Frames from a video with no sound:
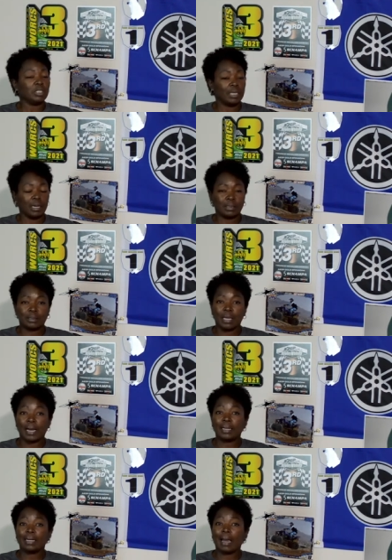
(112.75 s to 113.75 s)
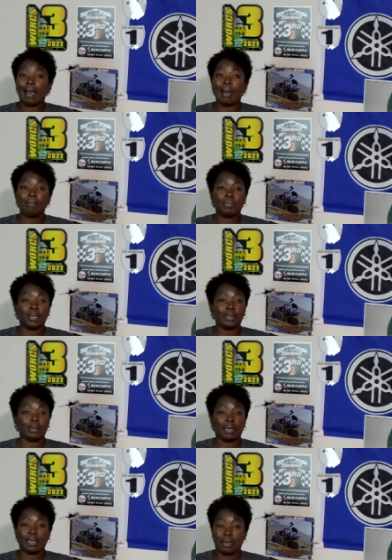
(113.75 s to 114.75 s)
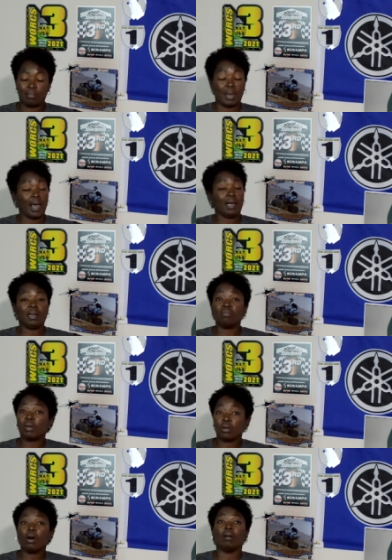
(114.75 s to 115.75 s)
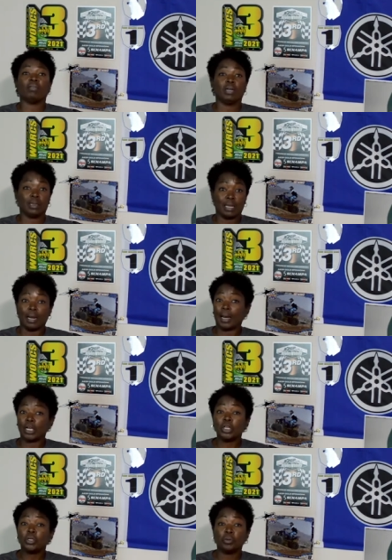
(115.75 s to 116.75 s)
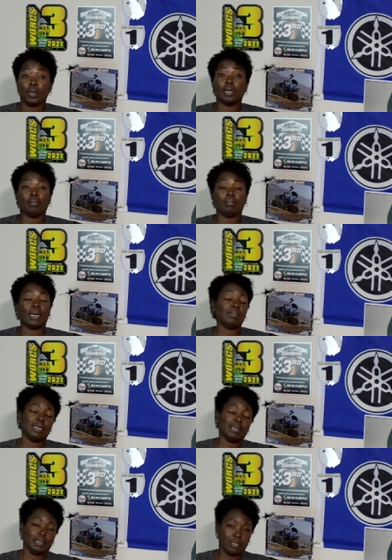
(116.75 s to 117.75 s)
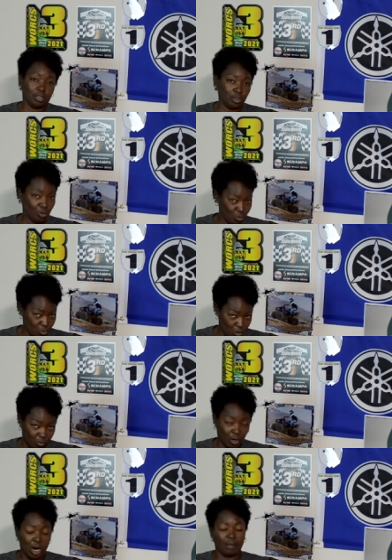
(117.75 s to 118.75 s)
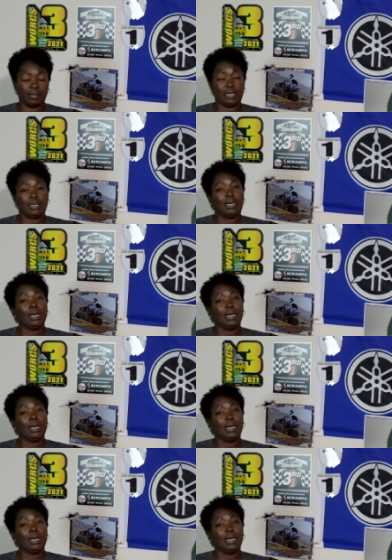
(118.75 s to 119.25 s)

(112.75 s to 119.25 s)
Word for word: did a sight lap and I came back and I felt confident that I could do it. Maybe a little too overconfident.